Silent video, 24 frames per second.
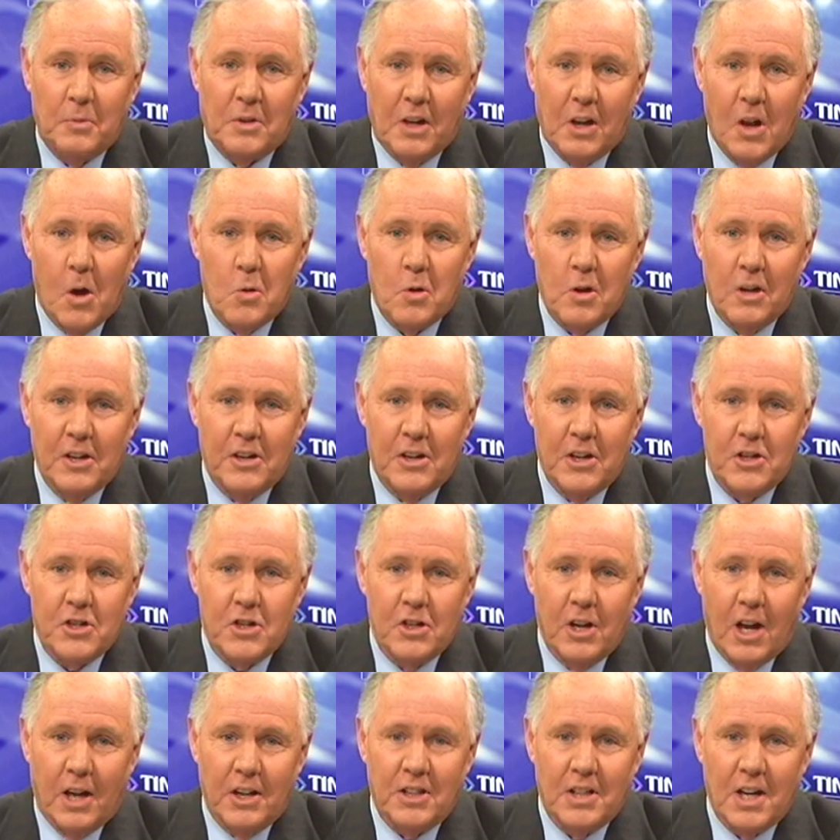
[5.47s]
to Local
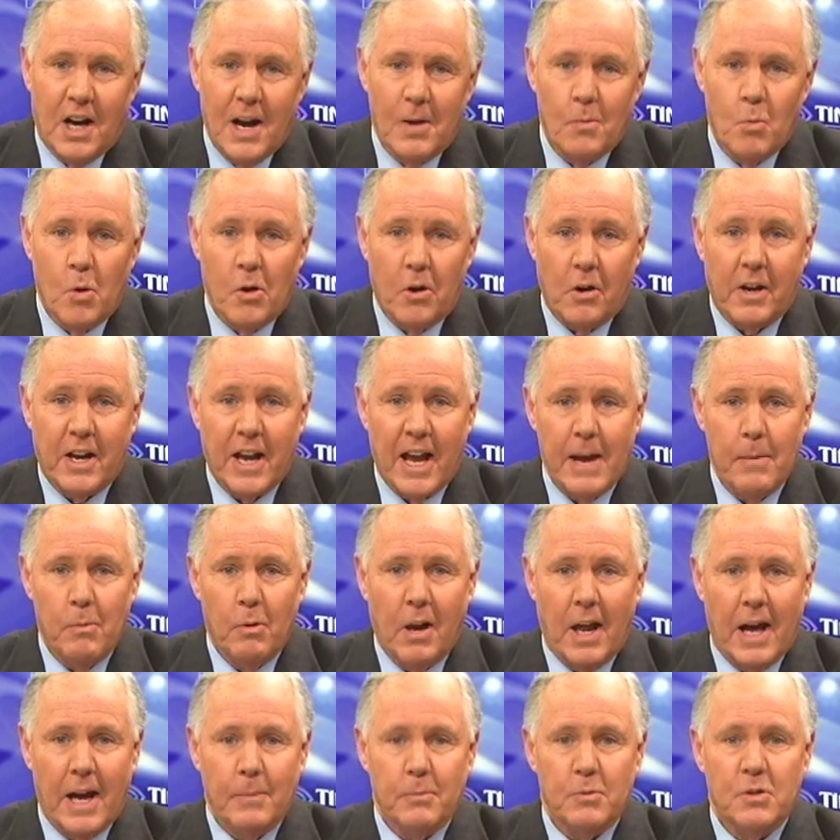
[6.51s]
Edition on Time Warner
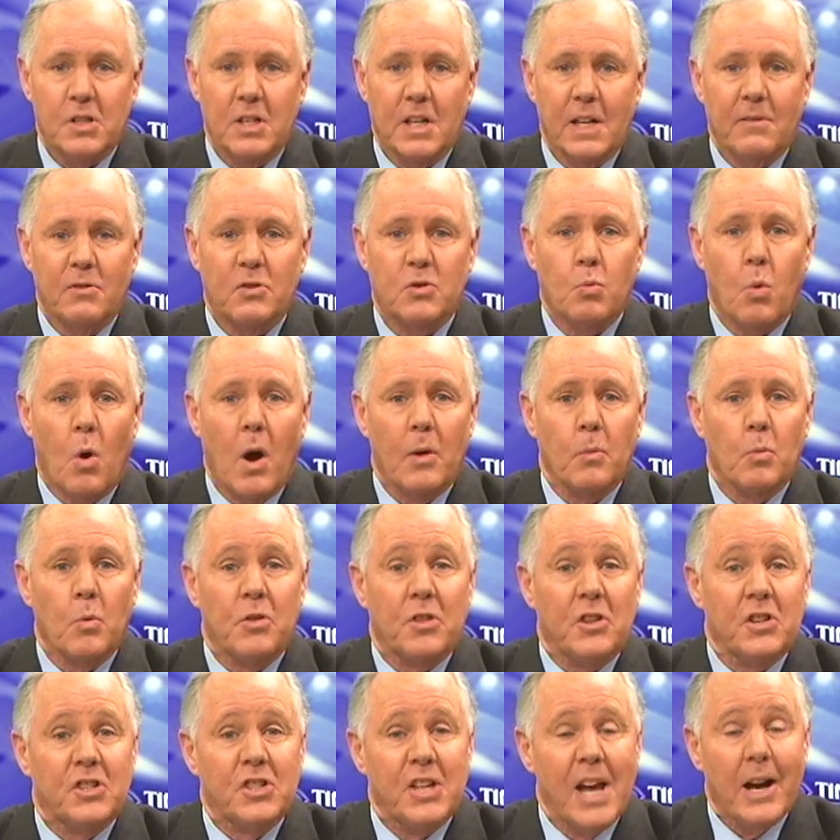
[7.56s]
Cable. I'm Steve Swatt with
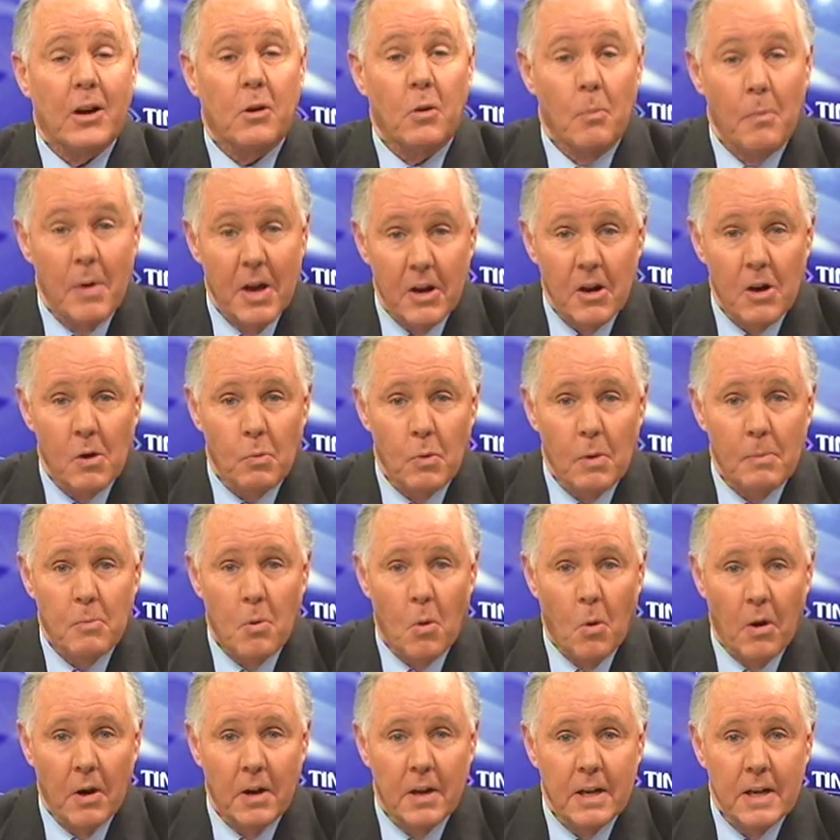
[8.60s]
the Sacramento
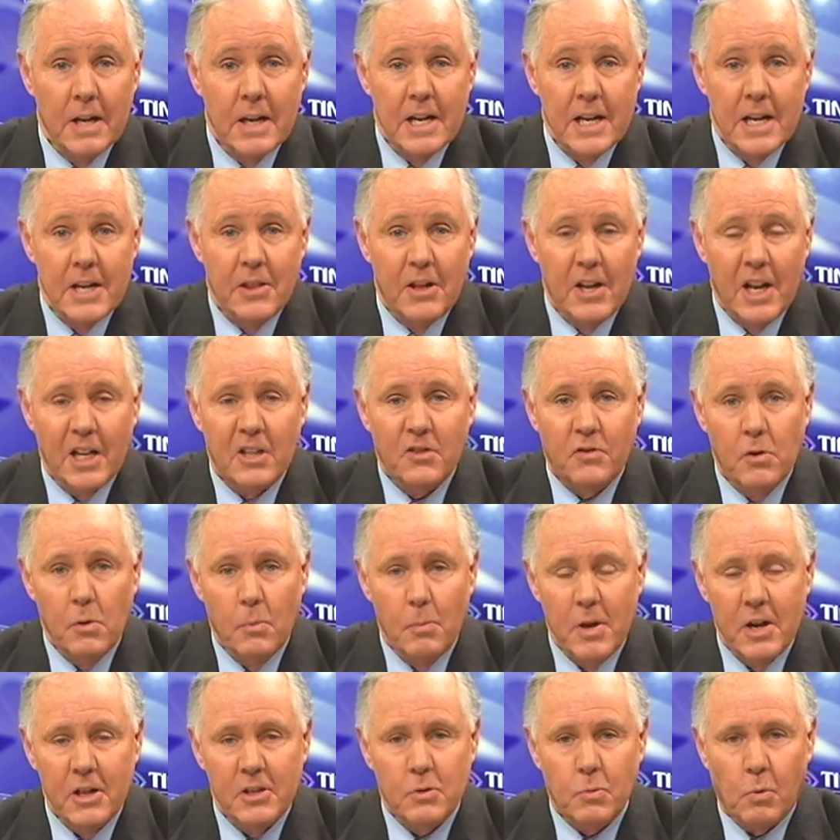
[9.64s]
Report. In the next few
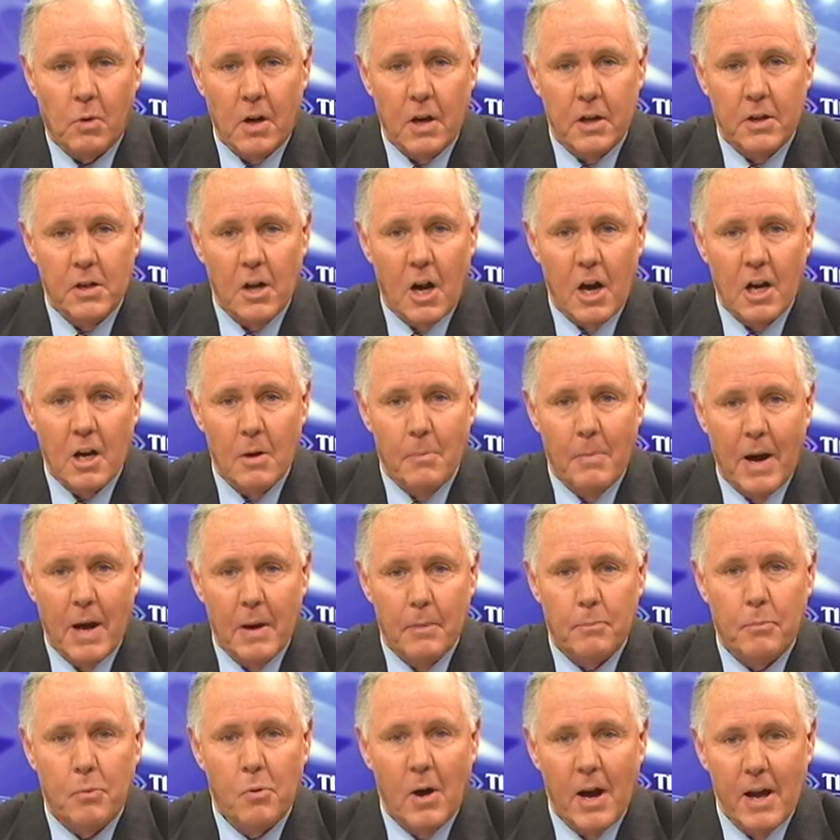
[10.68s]
minutes, we're going to talk
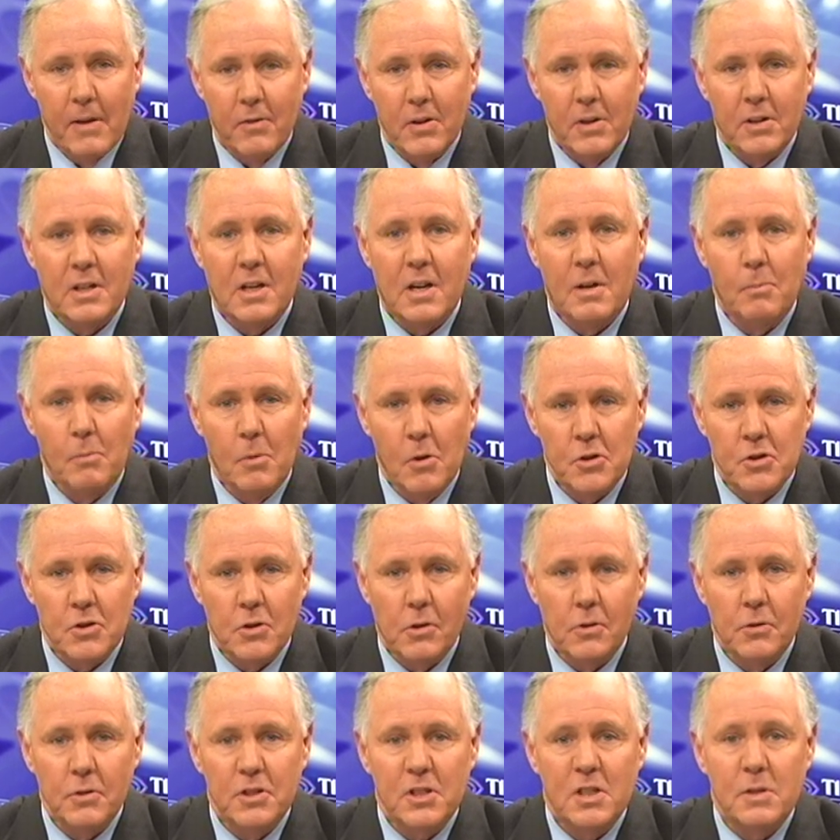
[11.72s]
about private
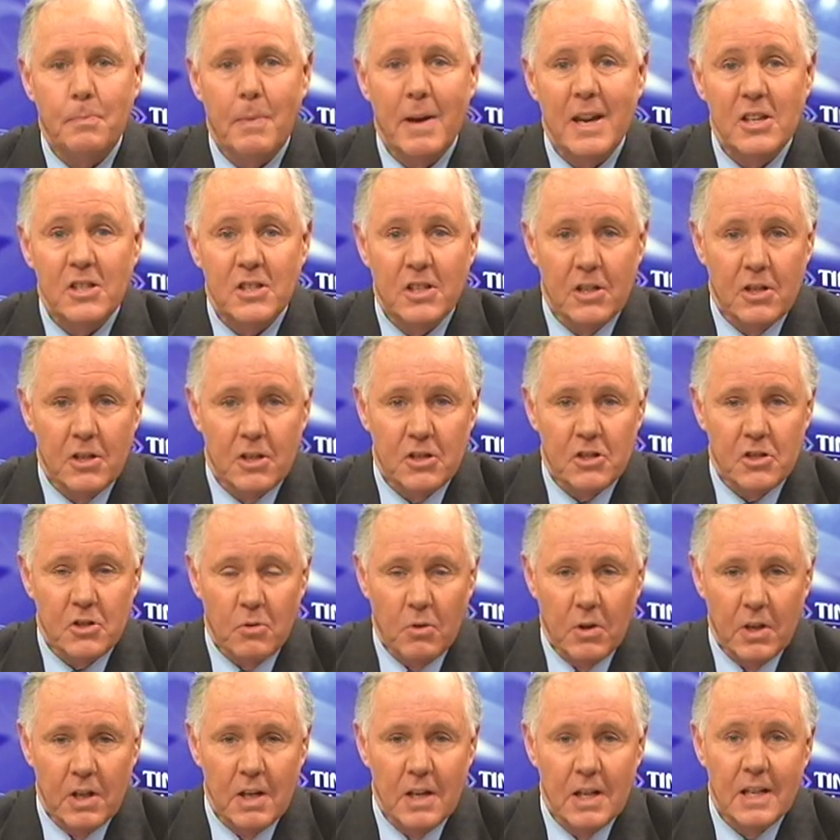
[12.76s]
commercial space
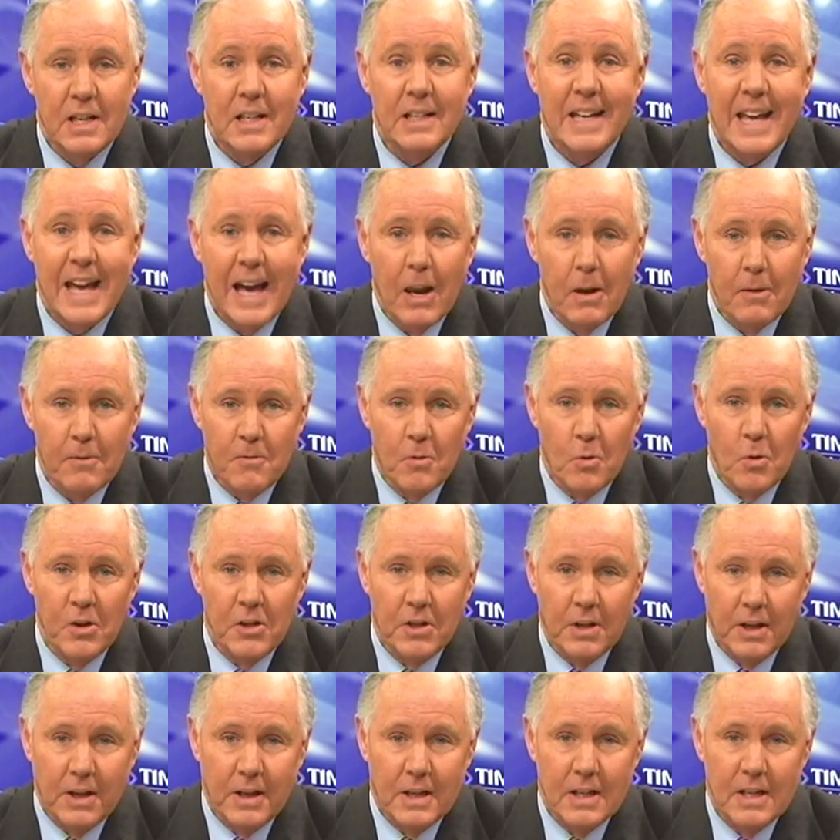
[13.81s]
industry in
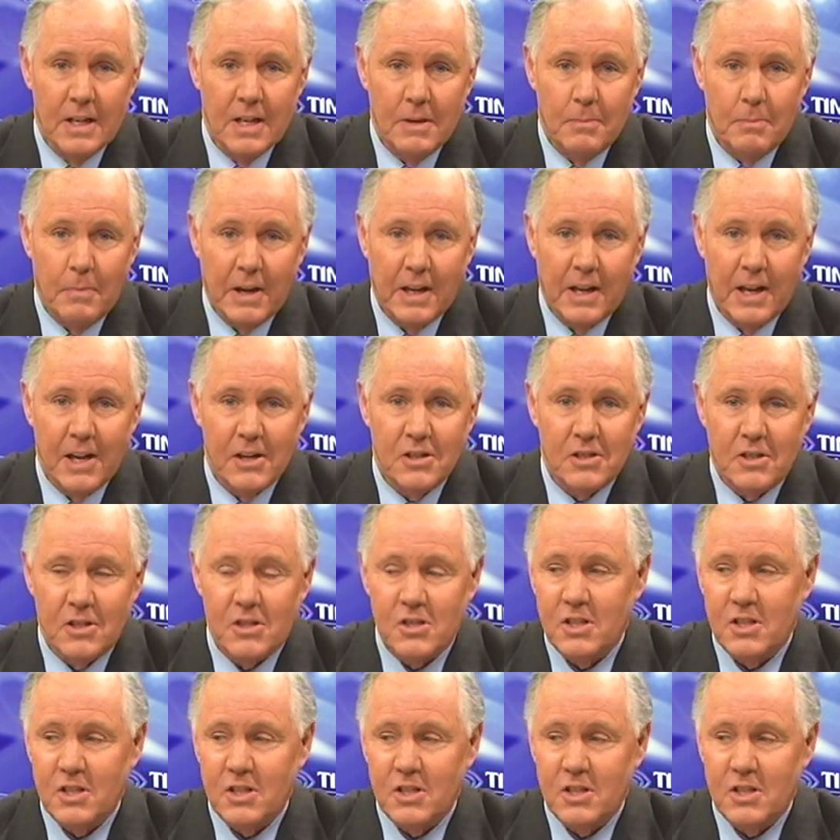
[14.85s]
California. My guest is